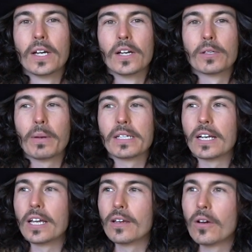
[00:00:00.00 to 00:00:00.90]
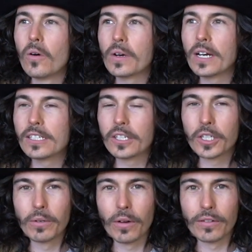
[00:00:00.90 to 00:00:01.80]
So basically organised a
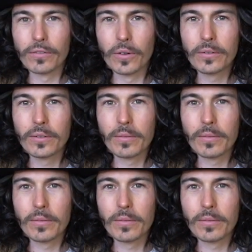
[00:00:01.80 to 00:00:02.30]
shoot on the phone.